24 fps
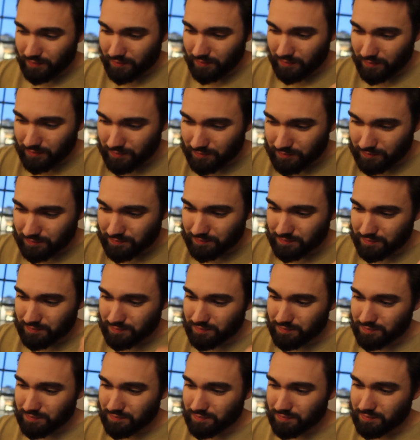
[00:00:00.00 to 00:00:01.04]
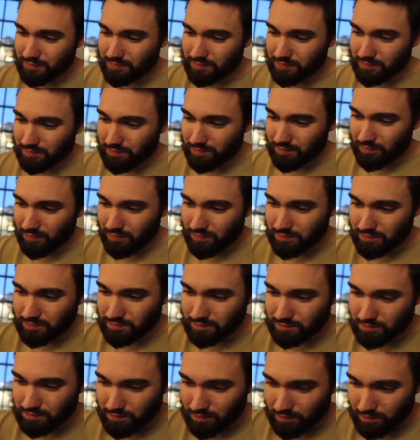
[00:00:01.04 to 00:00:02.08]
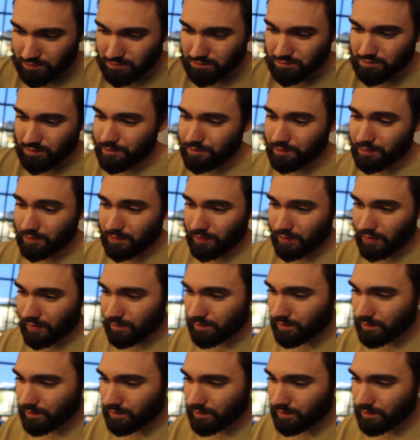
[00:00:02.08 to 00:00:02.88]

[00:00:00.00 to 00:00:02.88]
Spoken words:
(not speaking)